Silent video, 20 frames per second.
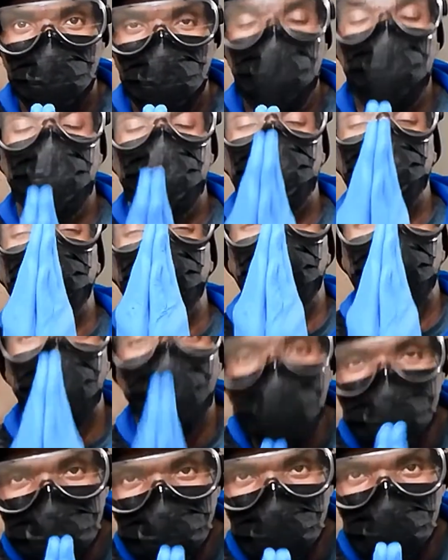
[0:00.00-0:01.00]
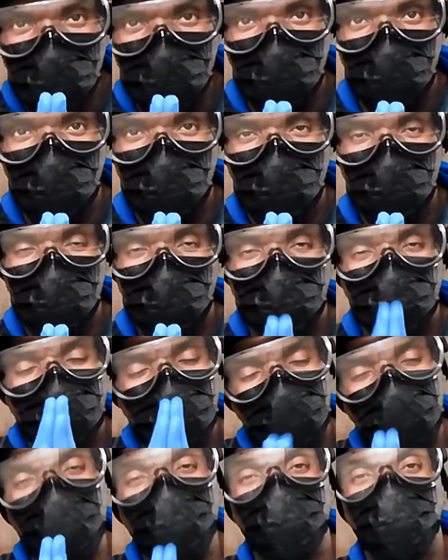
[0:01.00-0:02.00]
It is lurking to
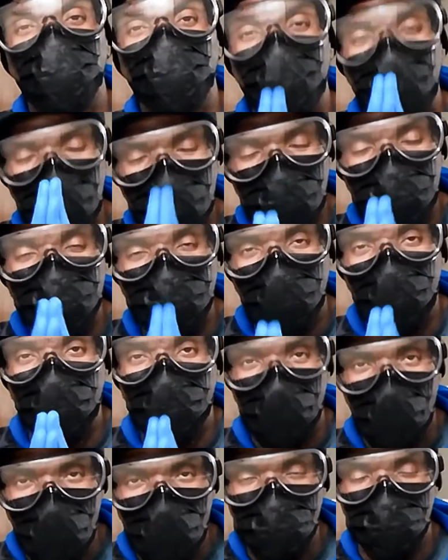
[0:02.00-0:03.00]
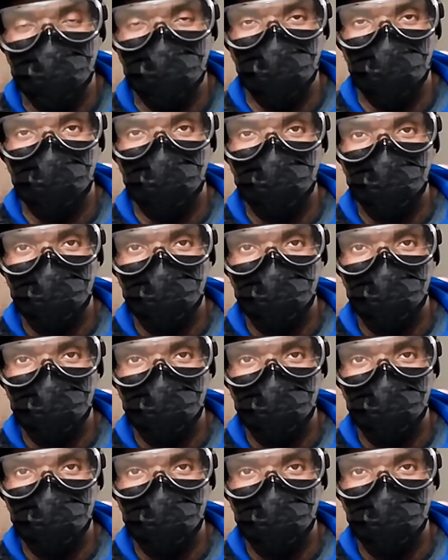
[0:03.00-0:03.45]
eat you inside out.